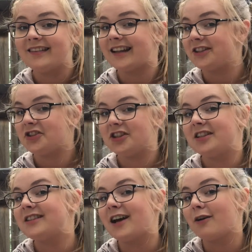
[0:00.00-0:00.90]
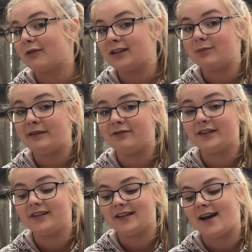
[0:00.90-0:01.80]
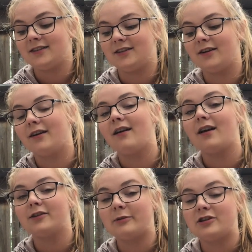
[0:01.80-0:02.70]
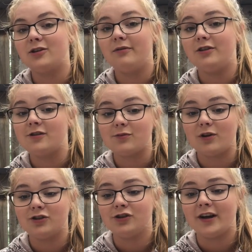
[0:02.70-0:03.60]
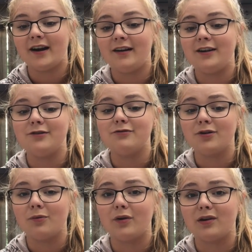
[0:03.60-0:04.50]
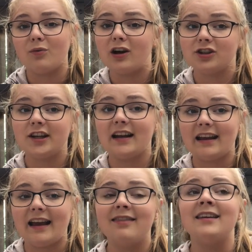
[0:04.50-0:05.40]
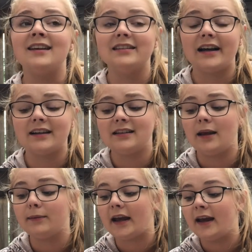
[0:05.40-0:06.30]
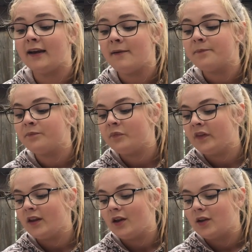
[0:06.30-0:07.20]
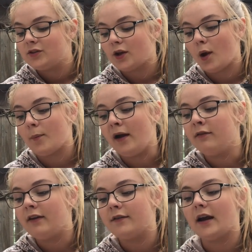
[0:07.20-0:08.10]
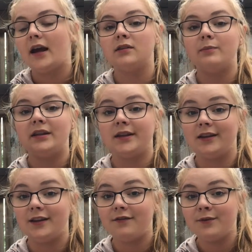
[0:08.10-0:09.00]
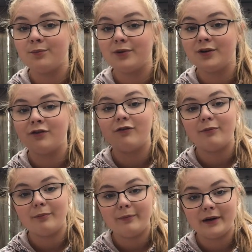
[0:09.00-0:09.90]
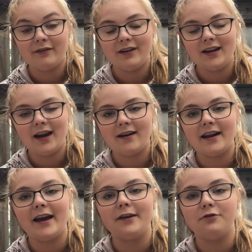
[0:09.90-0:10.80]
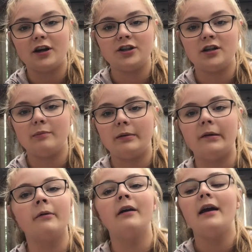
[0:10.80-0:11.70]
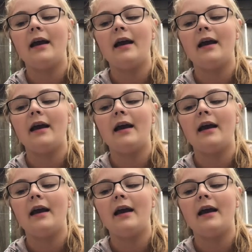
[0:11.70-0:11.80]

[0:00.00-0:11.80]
that's just a recipe for disaster, especially when you just wash your hair and you don't want to wash it again the exact same day. So my favorite has been the Living Proof Perfect Hair Day Dry Shampoo,